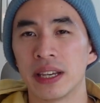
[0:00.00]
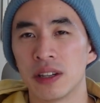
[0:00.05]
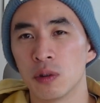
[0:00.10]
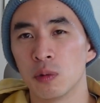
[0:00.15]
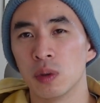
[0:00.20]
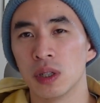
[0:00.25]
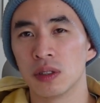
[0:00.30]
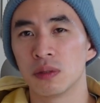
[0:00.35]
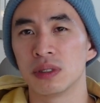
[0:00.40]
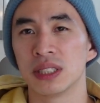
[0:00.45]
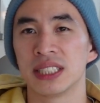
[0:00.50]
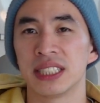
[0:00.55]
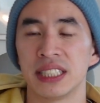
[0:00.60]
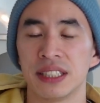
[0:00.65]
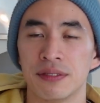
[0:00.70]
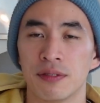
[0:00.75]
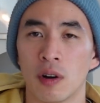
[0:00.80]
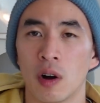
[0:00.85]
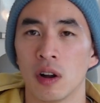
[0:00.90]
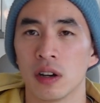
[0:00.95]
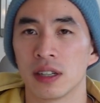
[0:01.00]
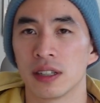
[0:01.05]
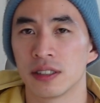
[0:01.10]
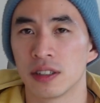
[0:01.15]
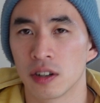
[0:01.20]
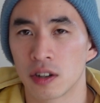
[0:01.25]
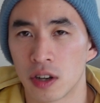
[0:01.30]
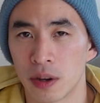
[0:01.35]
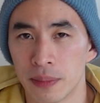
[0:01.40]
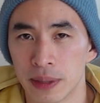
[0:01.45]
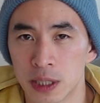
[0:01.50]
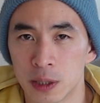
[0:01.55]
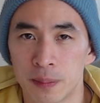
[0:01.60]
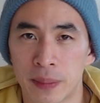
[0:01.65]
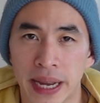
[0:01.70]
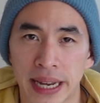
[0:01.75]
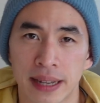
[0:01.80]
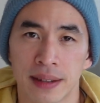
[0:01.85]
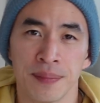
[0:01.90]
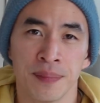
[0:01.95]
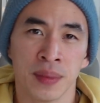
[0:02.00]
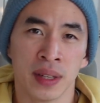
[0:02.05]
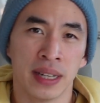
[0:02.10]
you will receive all your documents back